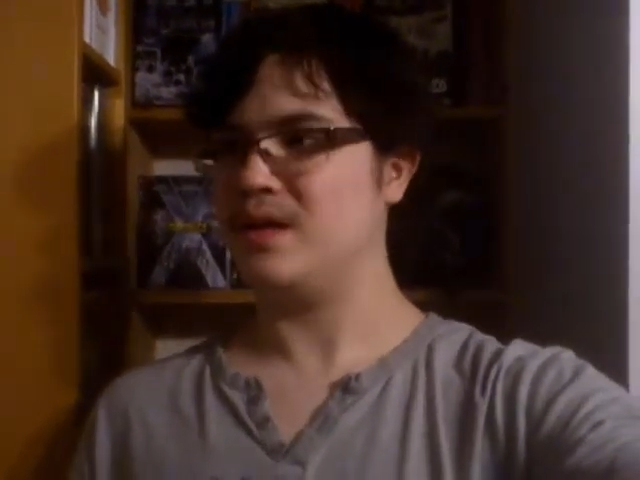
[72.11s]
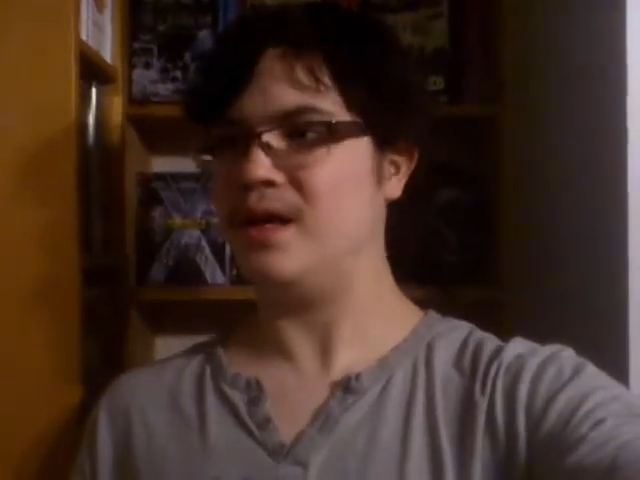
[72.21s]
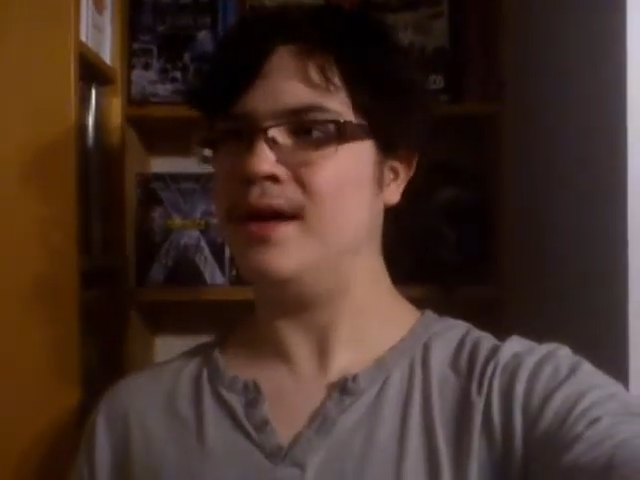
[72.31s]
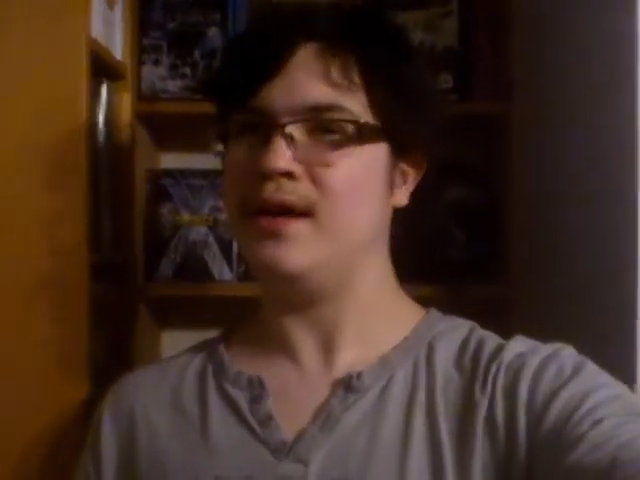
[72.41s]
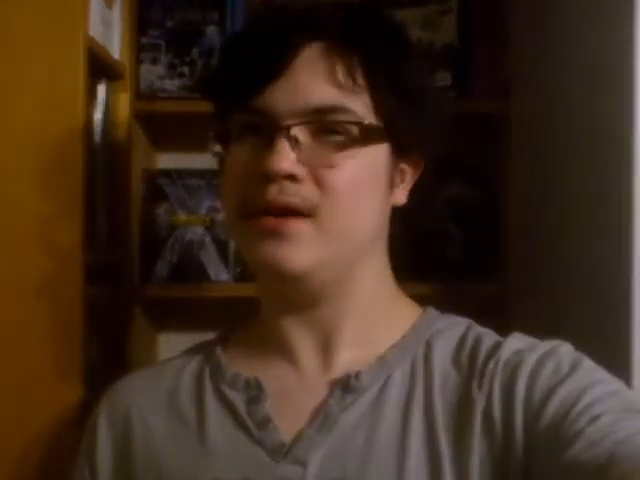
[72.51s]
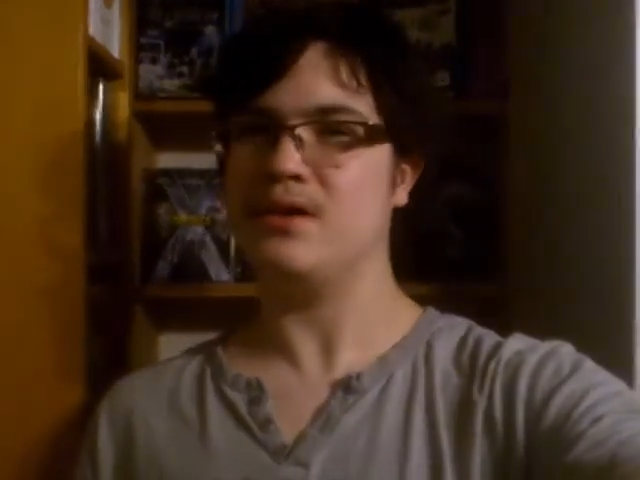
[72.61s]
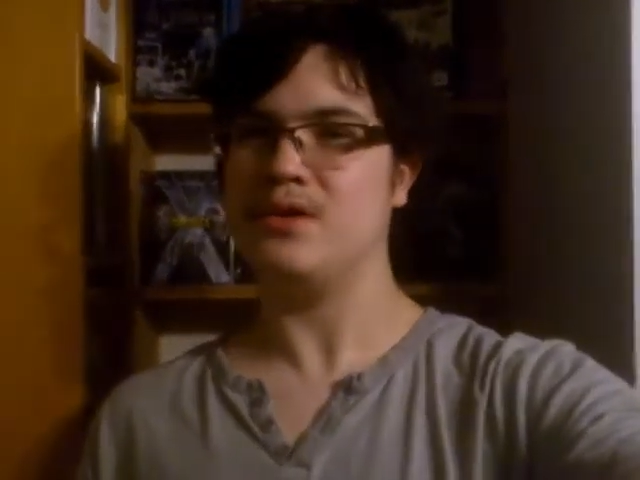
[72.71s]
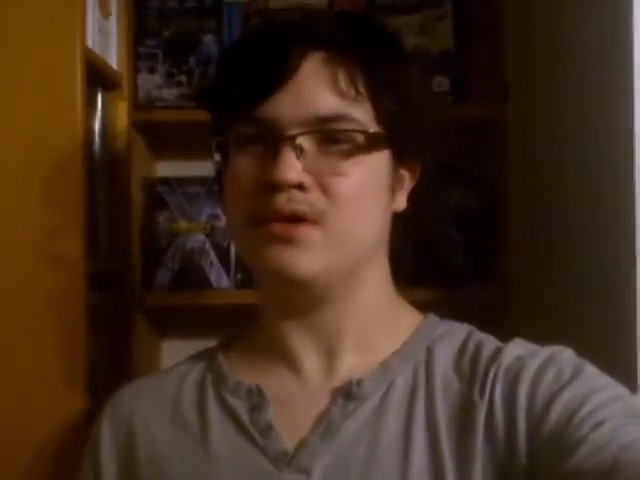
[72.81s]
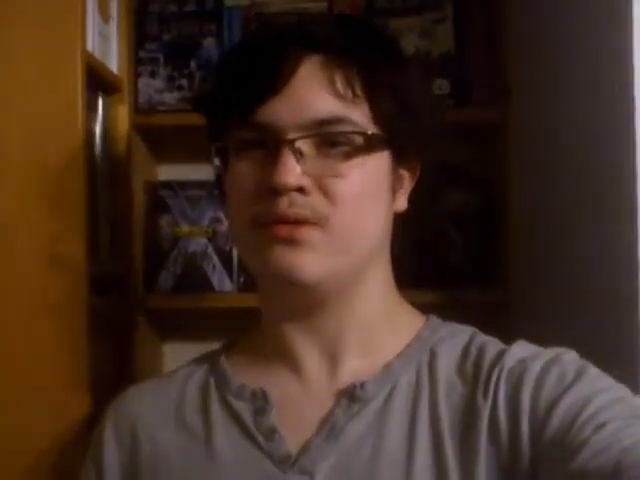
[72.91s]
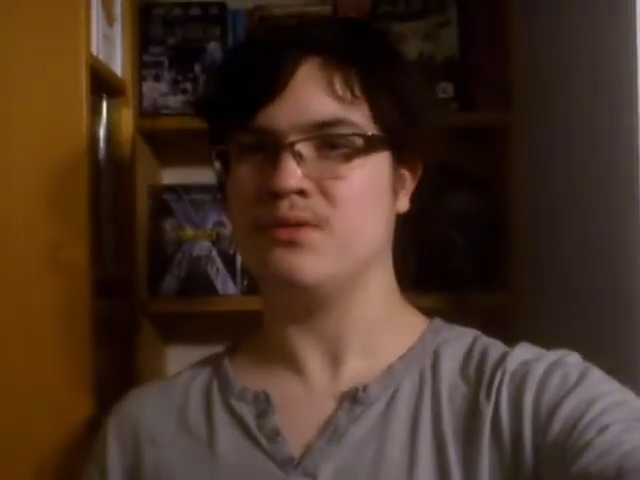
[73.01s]
I
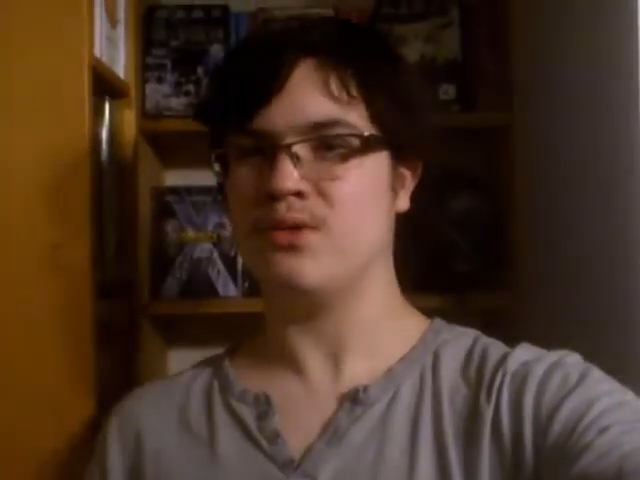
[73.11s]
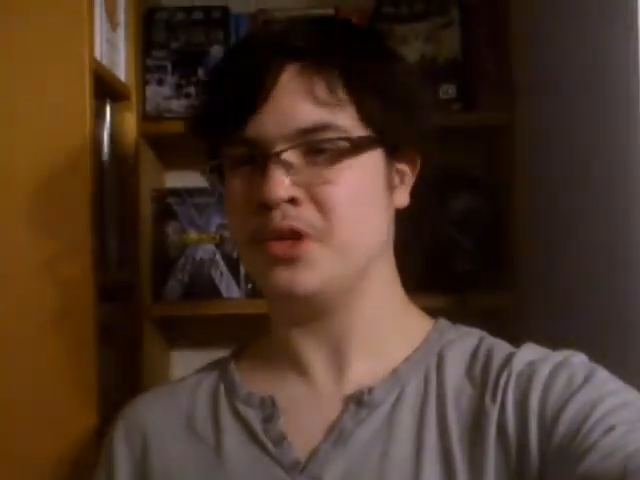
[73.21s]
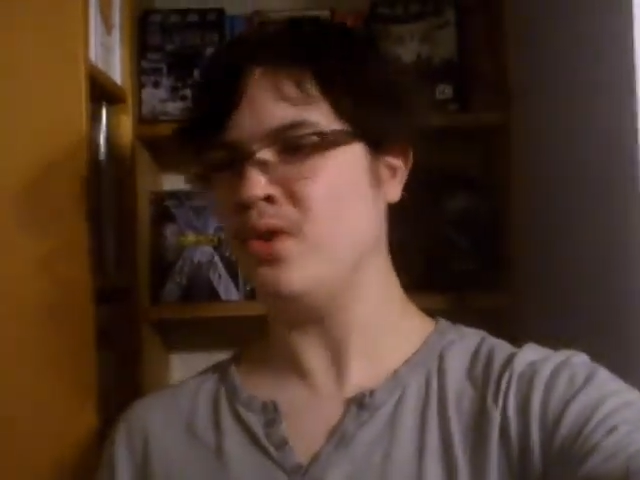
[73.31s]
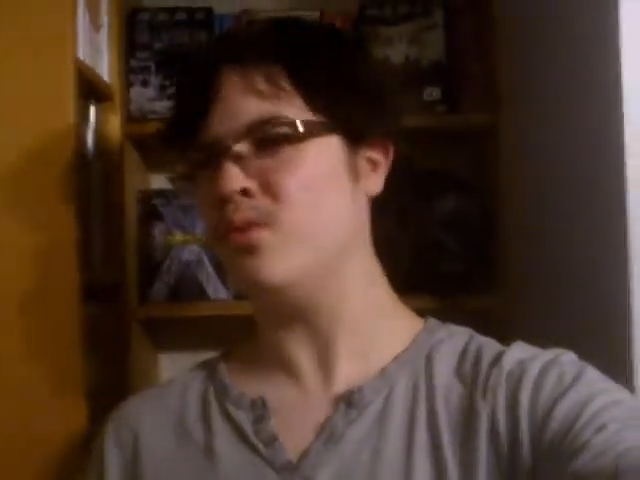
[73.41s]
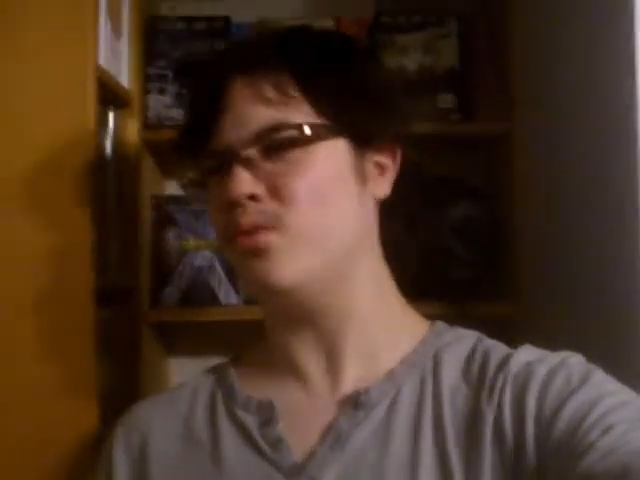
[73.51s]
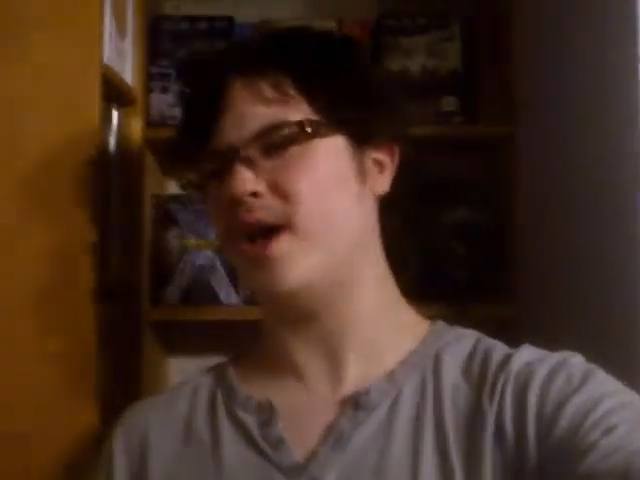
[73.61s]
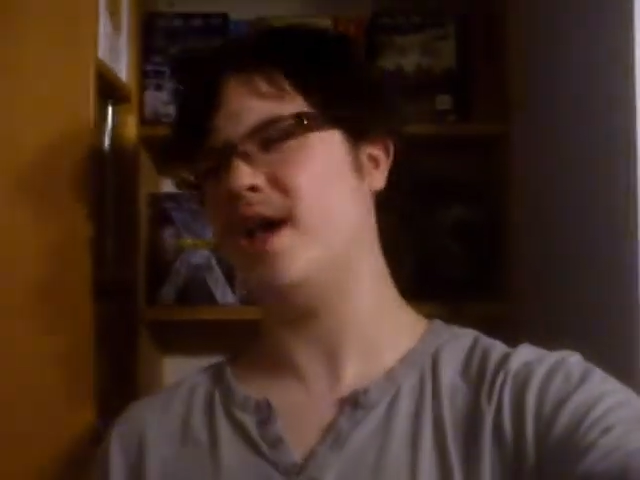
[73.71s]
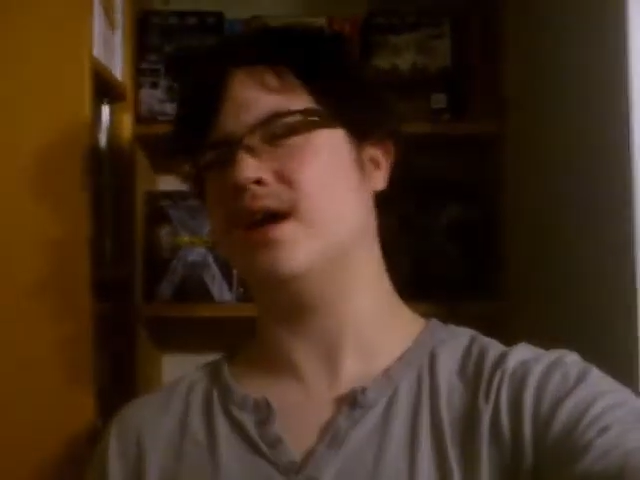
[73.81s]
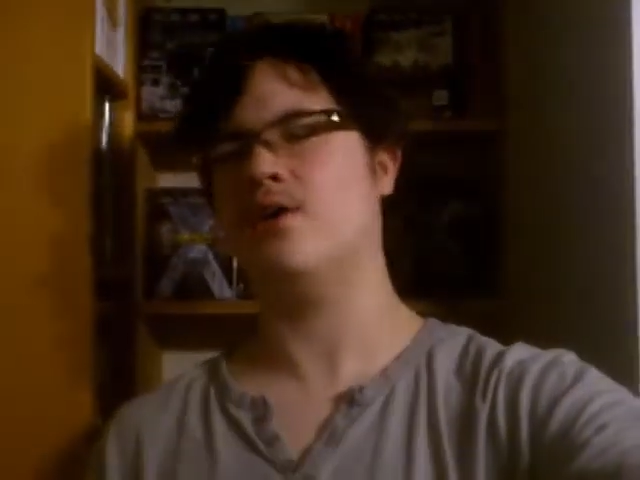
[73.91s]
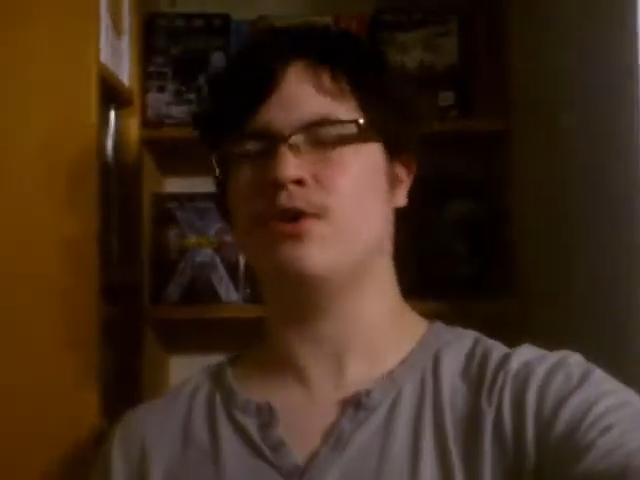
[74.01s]
for some
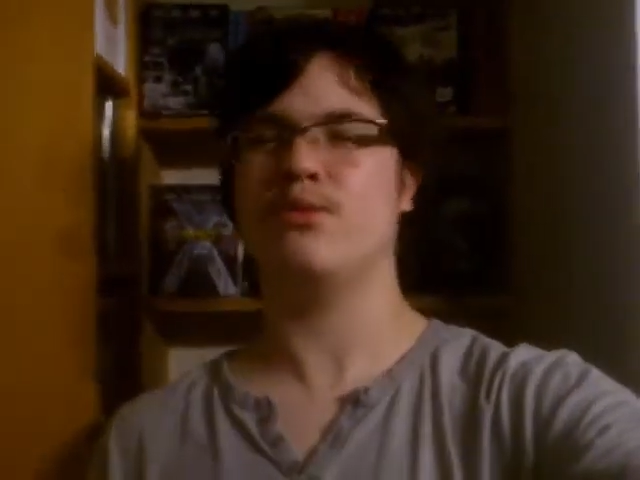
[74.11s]
way I